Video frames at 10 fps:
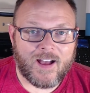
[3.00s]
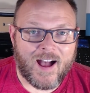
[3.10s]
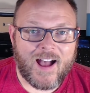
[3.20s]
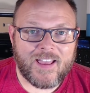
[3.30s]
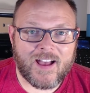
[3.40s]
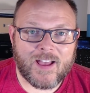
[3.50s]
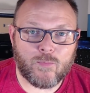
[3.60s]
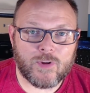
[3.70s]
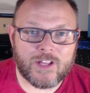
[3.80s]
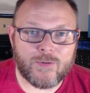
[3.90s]
Hi,
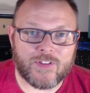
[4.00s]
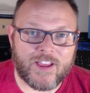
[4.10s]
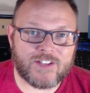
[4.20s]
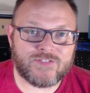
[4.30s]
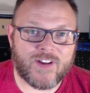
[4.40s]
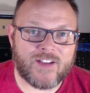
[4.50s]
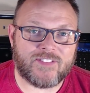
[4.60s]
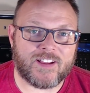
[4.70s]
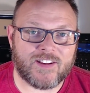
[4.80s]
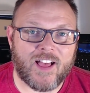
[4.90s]
I'm Willie with H5
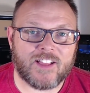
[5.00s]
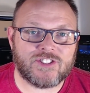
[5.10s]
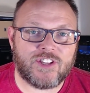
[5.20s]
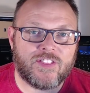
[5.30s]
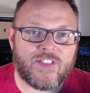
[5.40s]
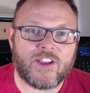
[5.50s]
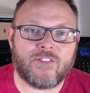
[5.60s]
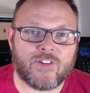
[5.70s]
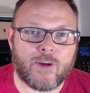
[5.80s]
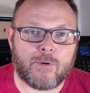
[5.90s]
Technology. Thank
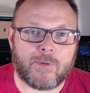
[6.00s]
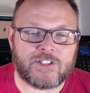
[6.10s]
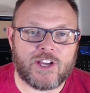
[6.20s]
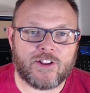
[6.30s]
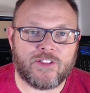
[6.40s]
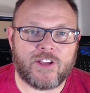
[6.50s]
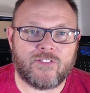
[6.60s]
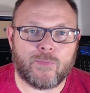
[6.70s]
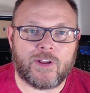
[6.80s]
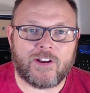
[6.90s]
you for coming to my channel. Thank you
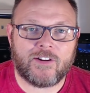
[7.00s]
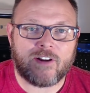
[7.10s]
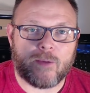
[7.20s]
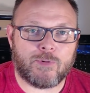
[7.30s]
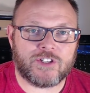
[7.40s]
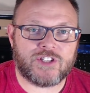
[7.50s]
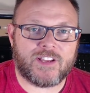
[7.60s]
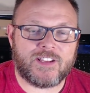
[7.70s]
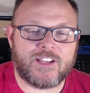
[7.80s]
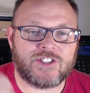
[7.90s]
for being here, and I
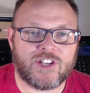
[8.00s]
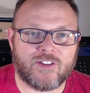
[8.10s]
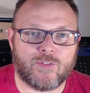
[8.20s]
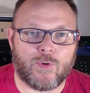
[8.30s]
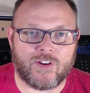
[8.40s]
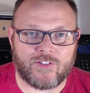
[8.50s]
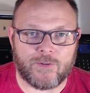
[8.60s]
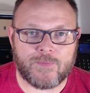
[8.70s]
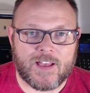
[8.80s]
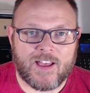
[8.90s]
appreciate each and every one of
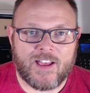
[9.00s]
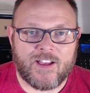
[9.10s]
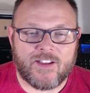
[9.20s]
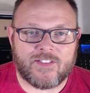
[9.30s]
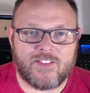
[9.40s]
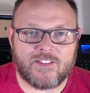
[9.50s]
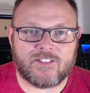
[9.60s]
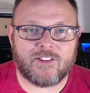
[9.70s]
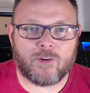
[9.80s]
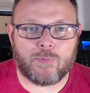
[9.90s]
you.
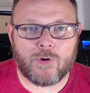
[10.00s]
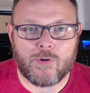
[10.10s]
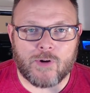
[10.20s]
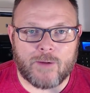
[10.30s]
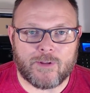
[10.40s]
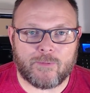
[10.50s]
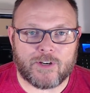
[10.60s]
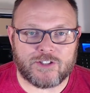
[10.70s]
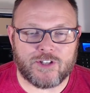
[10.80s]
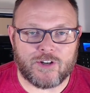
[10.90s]
This little program that I'm going
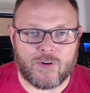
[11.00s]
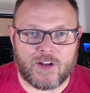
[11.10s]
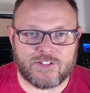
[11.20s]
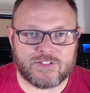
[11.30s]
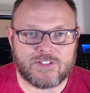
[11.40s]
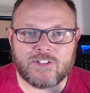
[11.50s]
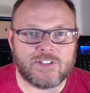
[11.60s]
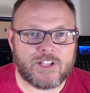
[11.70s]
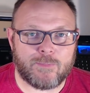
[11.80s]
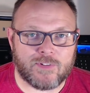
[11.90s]
to show you, I just
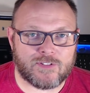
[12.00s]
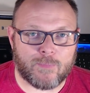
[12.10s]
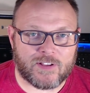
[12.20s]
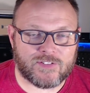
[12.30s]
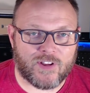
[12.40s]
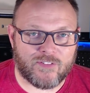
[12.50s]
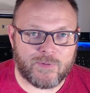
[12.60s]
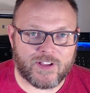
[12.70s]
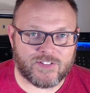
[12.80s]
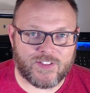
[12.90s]
couldn't keep this to myself
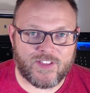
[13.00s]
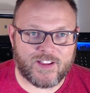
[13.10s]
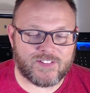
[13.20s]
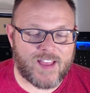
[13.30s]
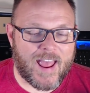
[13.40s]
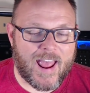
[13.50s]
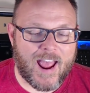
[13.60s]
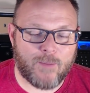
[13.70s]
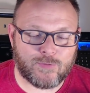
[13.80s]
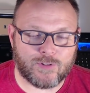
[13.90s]
because I think it's
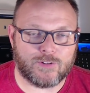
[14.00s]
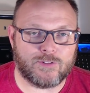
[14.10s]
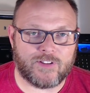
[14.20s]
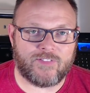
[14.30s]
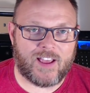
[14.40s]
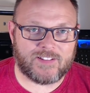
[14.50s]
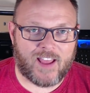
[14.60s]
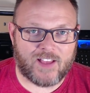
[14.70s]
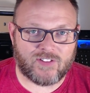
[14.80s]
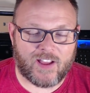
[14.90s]
absolutely
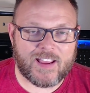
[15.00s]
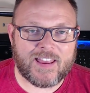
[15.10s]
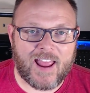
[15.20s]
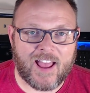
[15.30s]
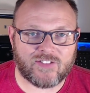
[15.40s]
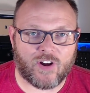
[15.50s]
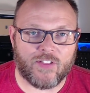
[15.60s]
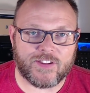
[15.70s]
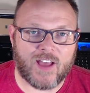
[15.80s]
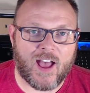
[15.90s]
fantastic. I get asked all
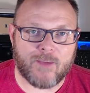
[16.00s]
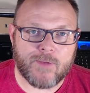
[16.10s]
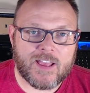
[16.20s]
the time,